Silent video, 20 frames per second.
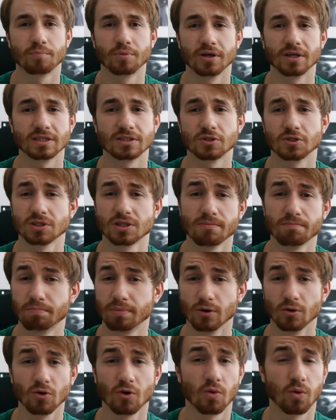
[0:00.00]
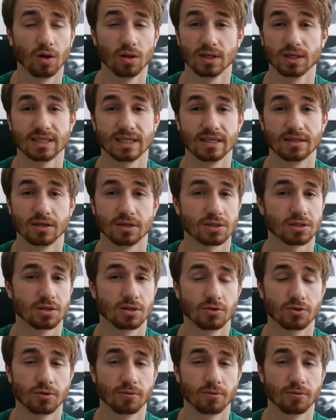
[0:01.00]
but it's just the build quality that's the,